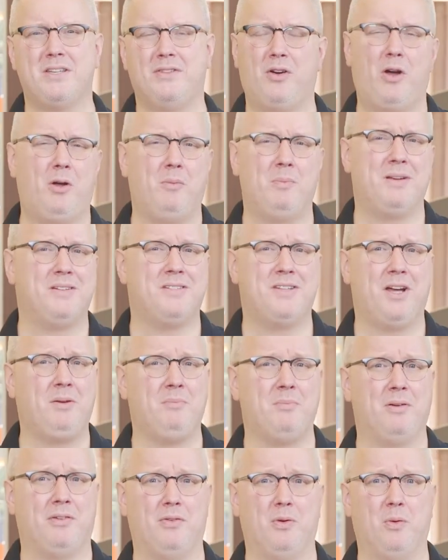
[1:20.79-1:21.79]
have all been done
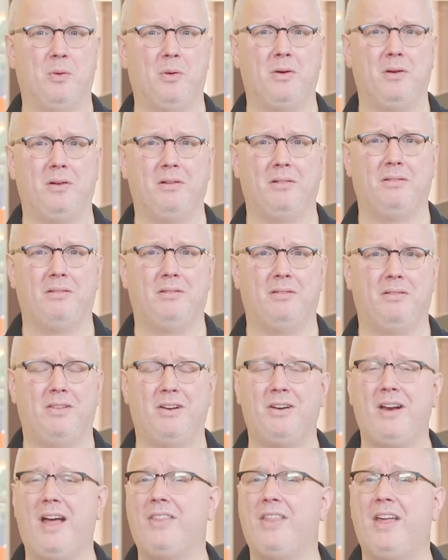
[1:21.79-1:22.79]
before. They're
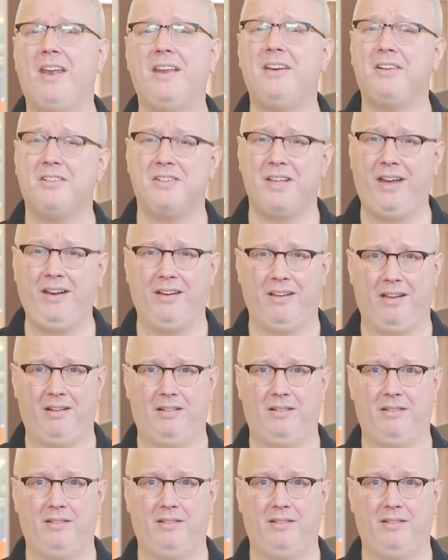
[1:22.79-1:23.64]
not that entertaining.